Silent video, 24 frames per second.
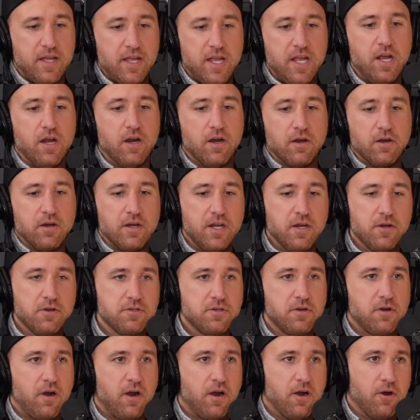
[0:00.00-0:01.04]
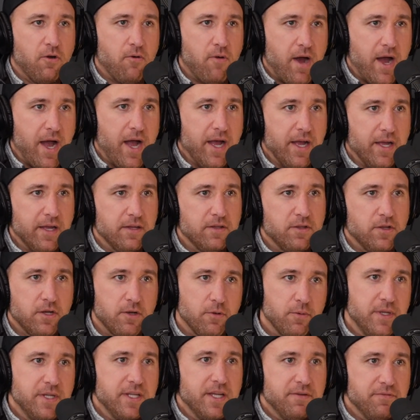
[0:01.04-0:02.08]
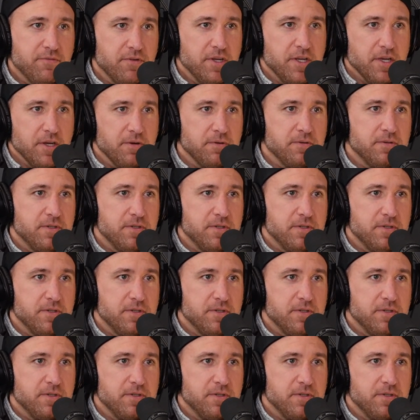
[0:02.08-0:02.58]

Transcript: here's your ROI, look what we did for you?